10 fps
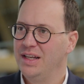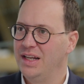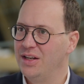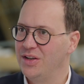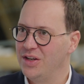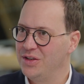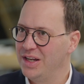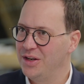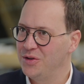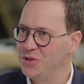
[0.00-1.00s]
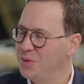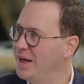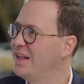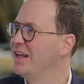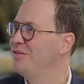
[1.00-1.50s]
in a
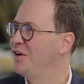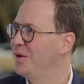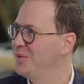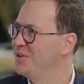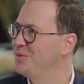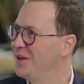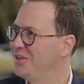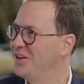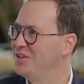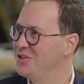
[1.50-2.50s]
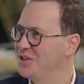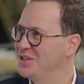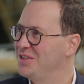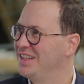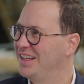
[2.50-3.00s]
trading environment rather than
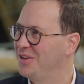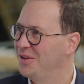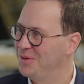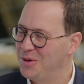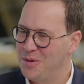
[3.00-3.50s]
just in a